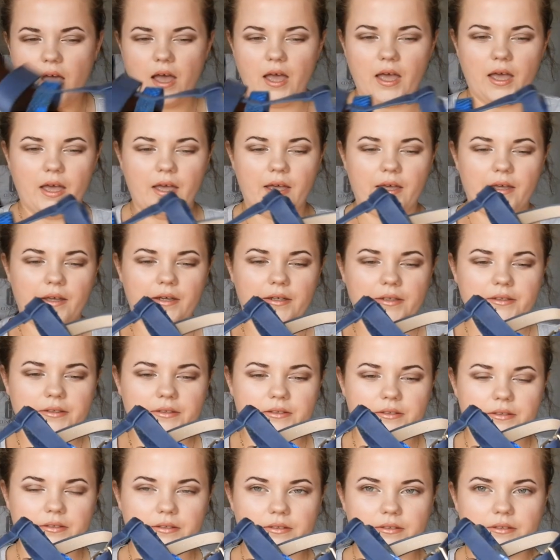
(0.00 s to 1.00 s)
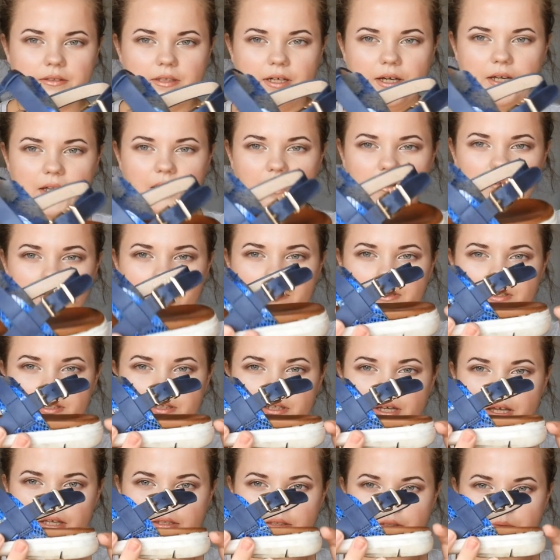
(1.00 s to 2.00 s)
and I love that
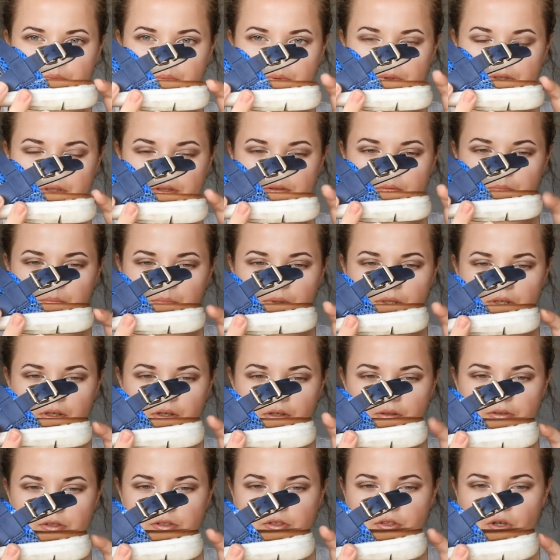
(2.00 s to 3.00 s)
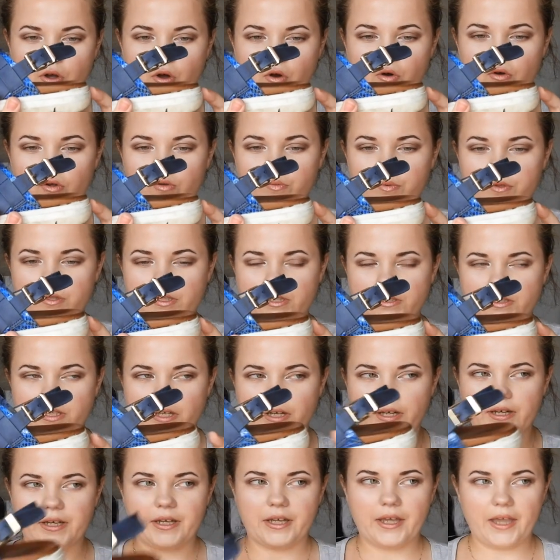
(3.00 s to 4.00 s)
it has a big bigger sole, because
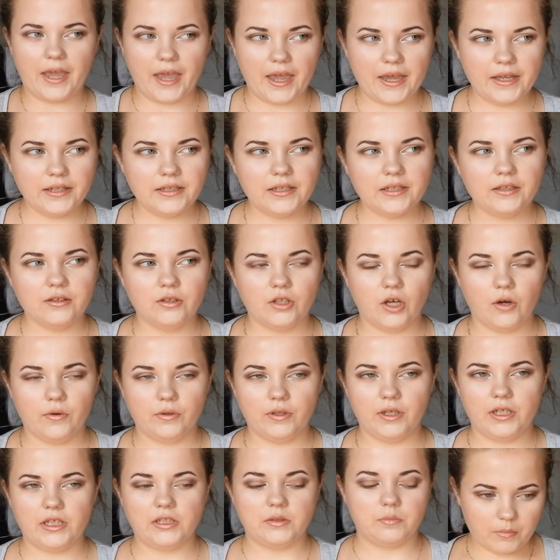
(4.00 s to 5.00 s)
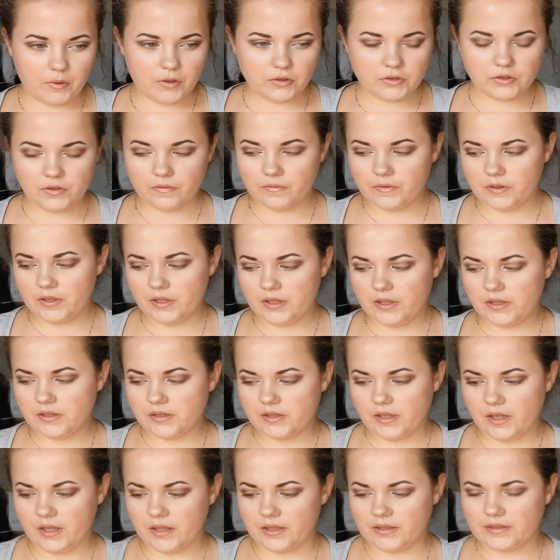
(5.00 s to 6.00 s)
I hate it nowadays. Most of
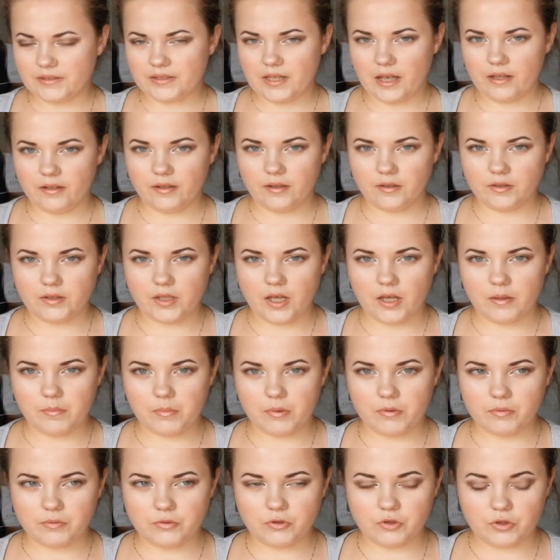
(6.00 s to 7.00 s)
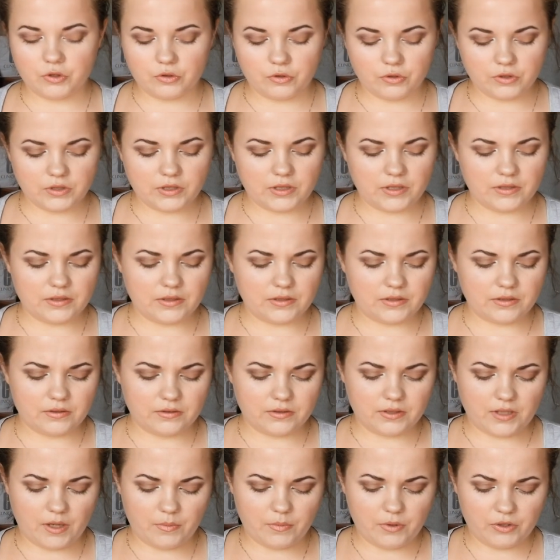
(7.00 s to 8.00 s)
these like sandal type of shoes,
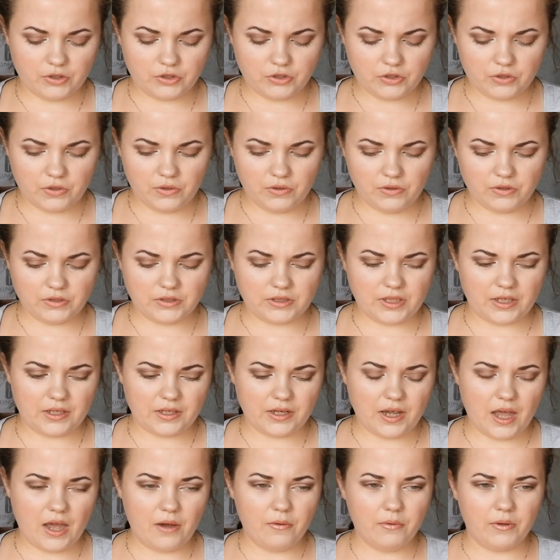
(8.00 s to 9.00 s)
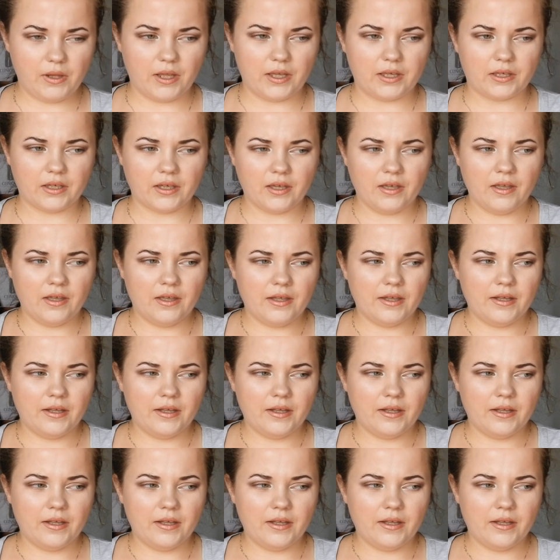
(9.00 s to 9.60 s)
summer shoes, they have like